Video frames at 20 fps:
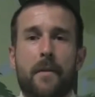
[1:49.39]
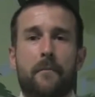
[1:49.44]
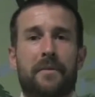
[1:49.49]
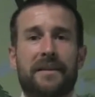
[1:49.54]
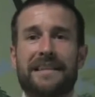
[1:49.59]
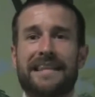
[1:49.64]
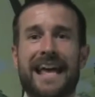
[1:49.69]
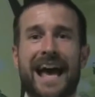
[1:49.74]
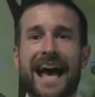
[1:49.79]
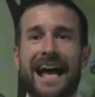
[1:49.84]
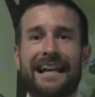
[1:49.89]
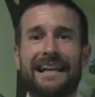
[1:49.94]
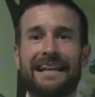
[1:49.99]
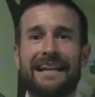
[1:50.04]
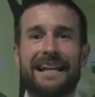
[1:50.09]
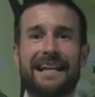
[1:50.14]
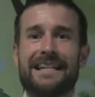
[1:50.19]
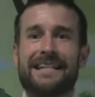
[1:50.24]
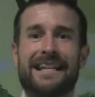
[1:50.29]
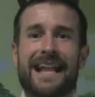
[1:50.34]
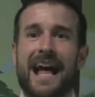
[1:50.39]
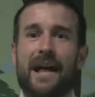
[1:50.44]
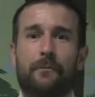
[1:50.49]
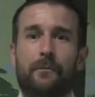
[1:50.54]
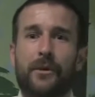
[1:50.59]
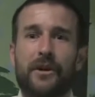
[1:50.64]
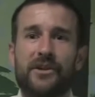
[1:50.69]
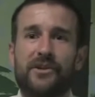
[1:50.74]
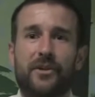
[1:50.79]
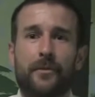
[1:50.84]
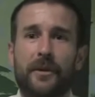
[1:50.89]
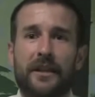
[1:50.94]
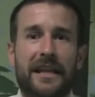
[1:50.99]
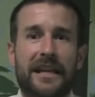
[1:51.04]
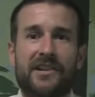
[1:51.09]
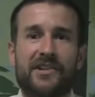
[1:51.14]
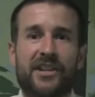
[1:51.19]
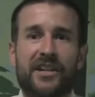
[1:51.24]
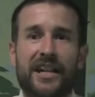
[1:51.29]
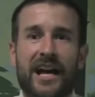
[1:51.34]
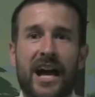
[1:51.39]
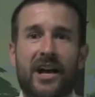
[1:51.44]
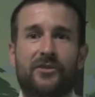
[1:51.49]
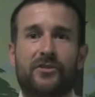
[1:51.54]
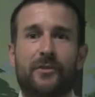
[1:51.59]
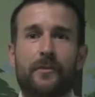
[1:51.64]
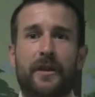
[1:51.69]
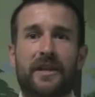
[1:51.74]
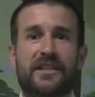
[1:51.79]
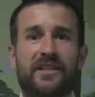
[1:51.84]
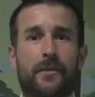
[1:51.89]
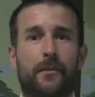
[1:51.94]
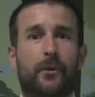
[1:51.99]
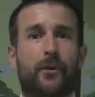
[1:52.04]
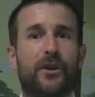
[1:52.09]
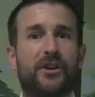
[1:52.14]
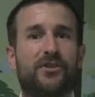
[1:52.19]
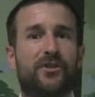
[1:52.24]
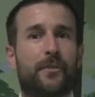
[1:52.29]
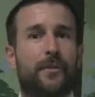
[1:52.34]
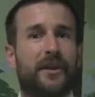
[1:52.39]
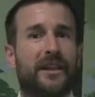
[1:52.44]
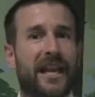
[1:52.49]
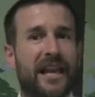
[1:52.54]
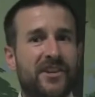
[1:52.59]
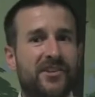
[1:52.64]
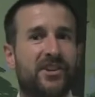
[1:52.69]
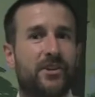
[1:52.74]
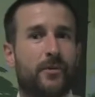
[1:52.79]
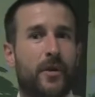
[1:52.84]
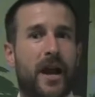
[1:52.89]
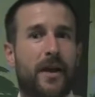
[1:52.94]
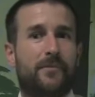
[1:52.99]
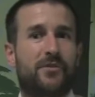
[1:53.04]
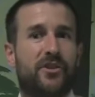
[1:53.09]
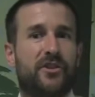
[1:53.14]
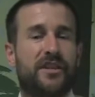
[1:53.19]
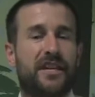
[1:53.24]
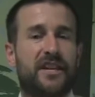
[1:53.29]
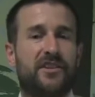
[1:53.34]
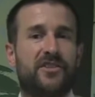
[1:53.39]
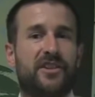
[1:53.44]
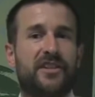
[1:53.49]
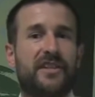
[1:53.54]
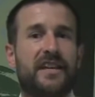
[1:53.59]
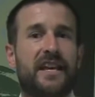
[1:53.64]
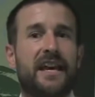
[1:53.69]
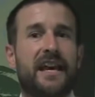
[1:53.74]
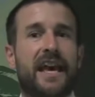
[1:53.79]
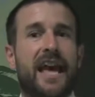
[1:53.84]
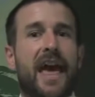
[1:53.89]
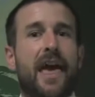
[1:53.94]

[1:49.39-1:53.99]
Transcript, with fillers: But that is not pre tribulation doctrine because the pre tribulation rapture teaches